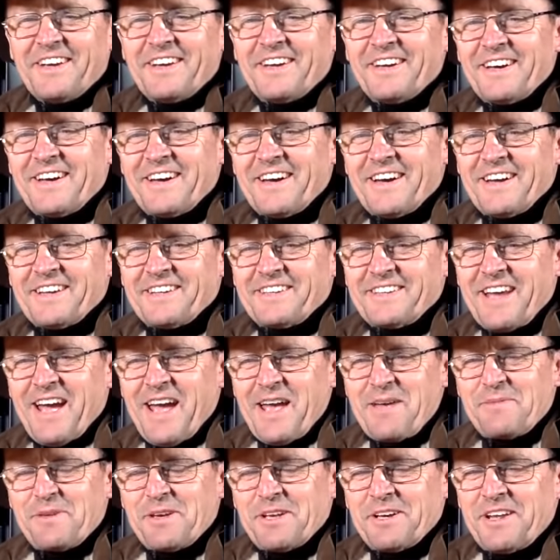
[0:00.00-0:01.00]
Uh,
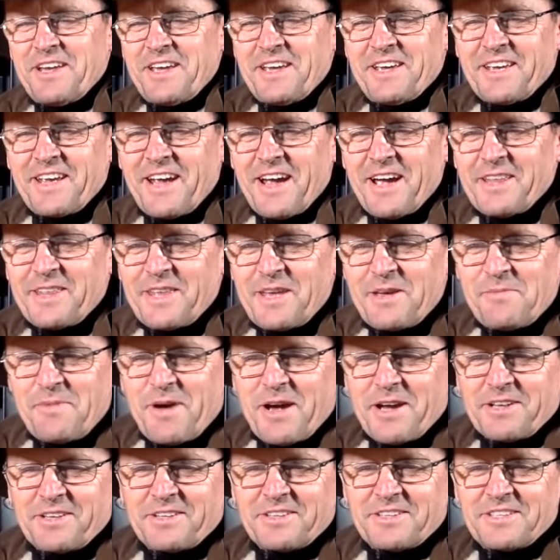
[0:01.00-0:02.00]
Damien, how you going there,
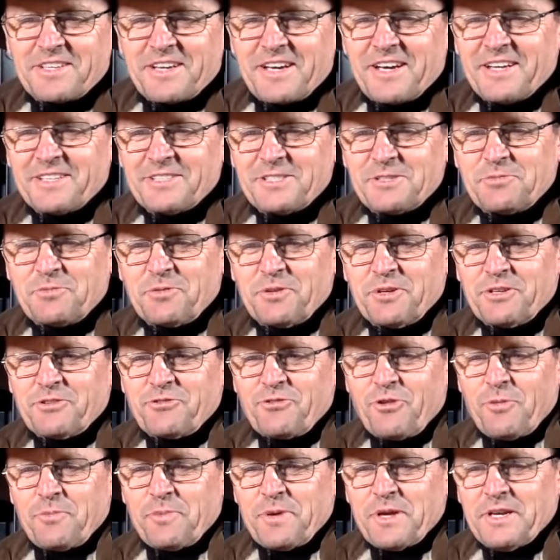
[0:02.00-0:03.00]
mate? Uh, just want to
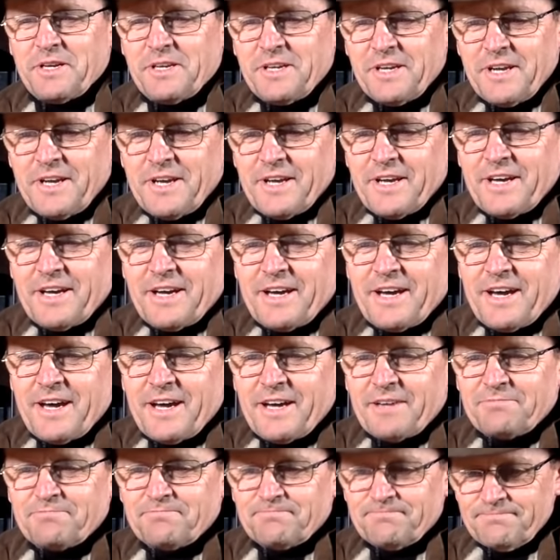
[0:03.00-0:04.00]
drop in.
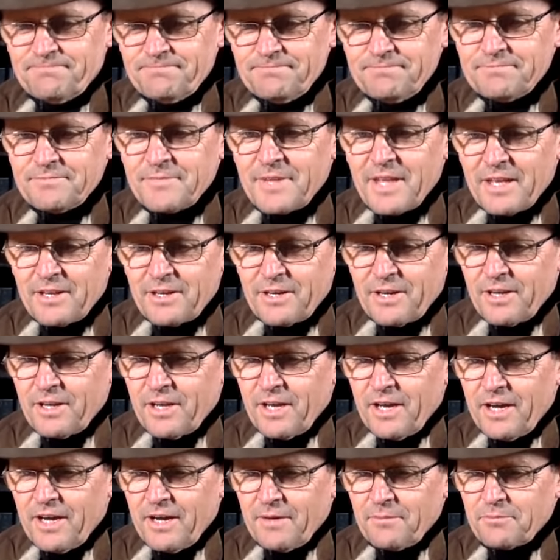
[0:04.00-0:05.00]
Uh,
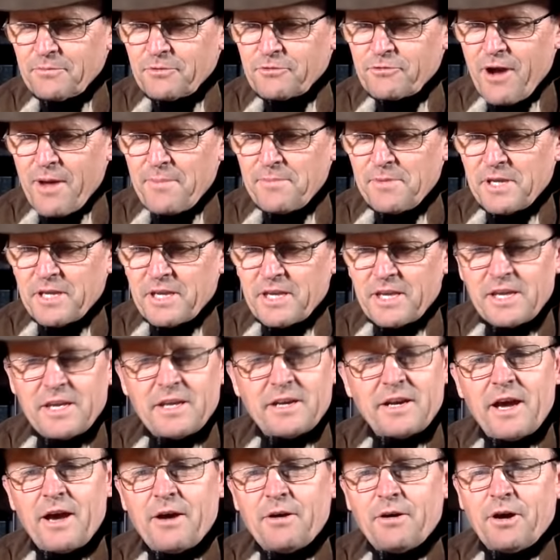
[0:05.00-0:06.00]
um, grab me
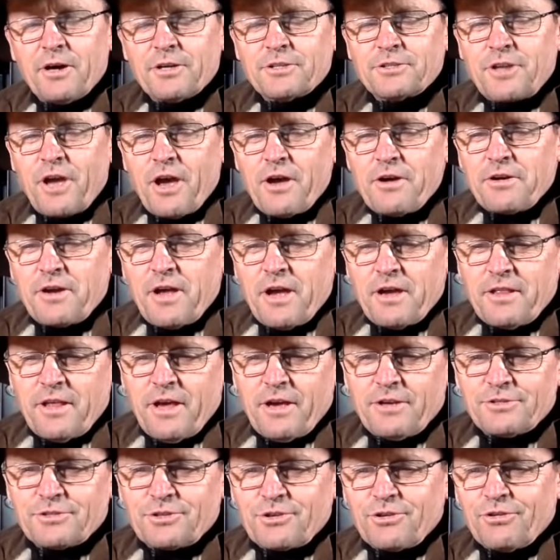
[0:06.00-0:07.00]
gear. No, I don't know
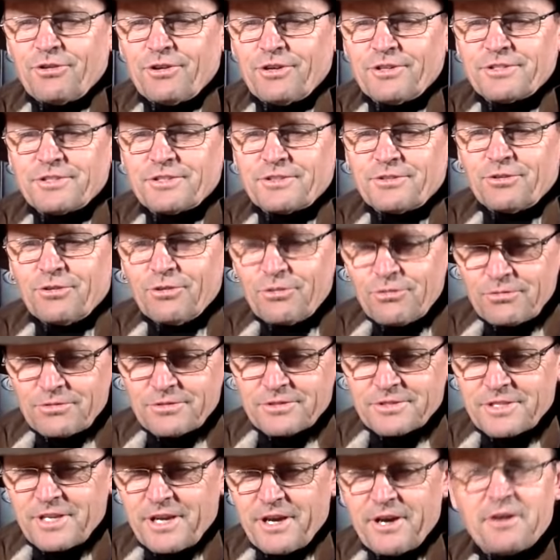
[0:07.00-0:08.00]
those guys at all,
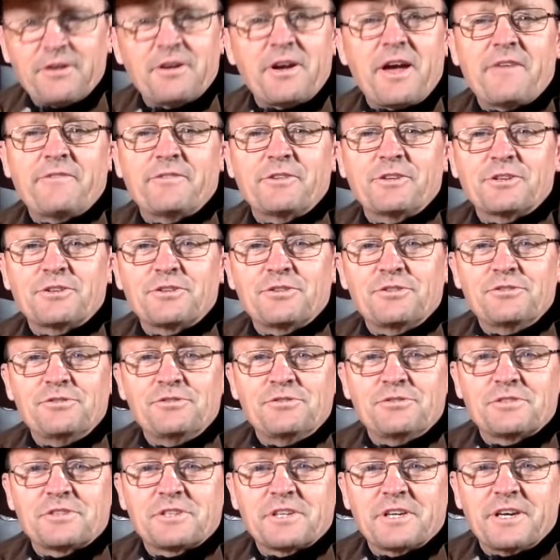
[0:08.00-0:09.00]
so haven't
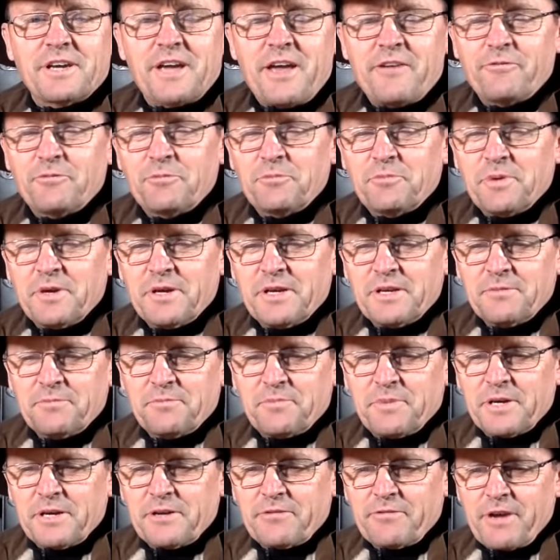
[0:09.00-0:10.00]
used, uh, haven't been
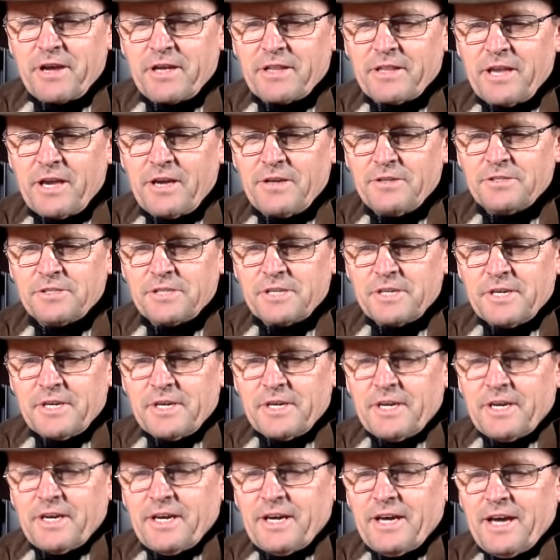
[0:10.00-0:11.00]
been around those.
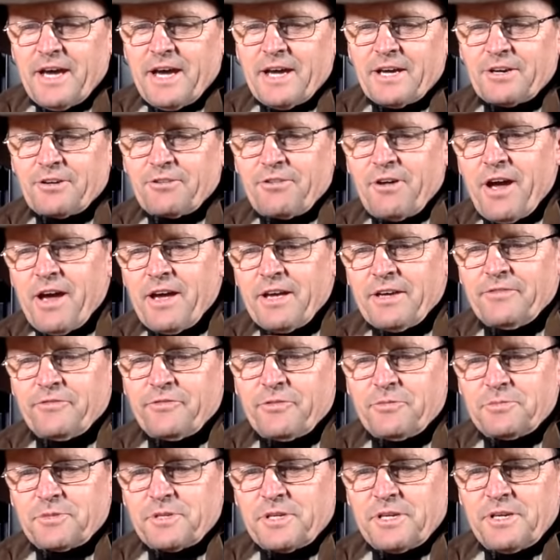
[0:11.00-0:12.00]
Uh, Craig
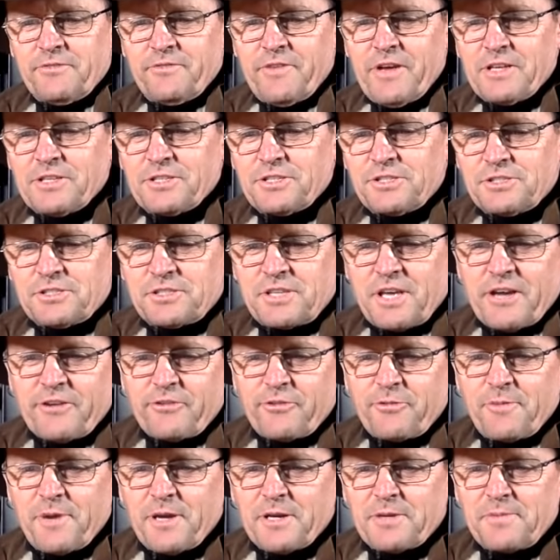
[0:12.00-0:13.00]
from Two Adventures,
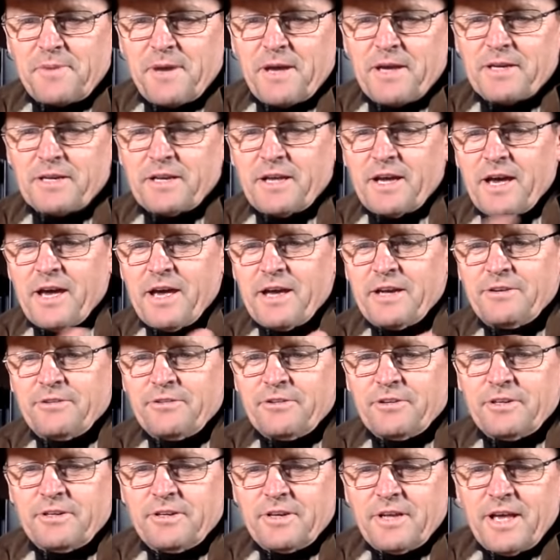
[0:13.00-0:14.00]
thanks so much, mate.
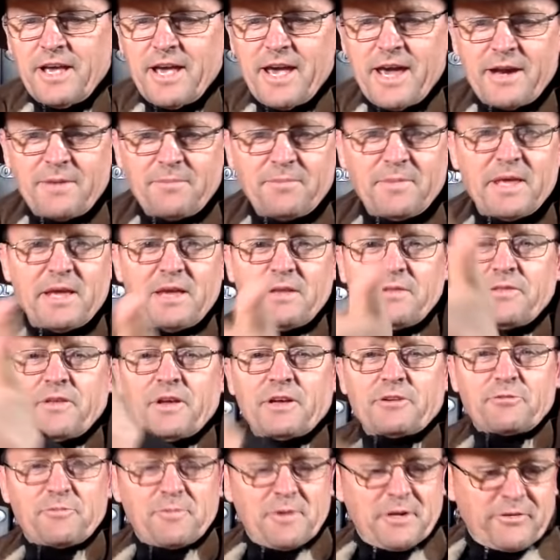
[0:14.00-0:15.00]
Adrian, Adam, there,
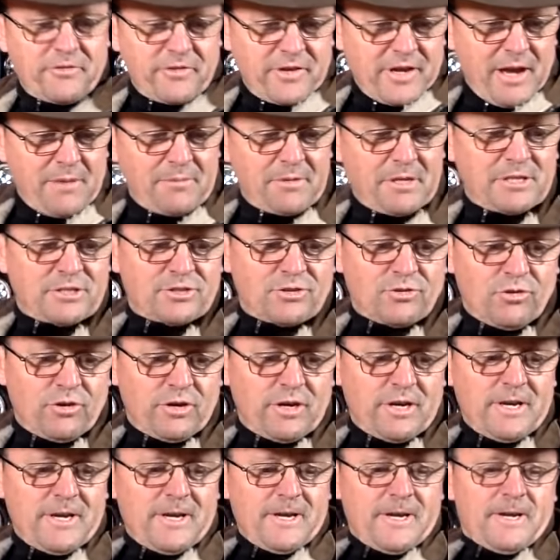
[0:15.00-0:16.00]
thanks so much for coming in tonight.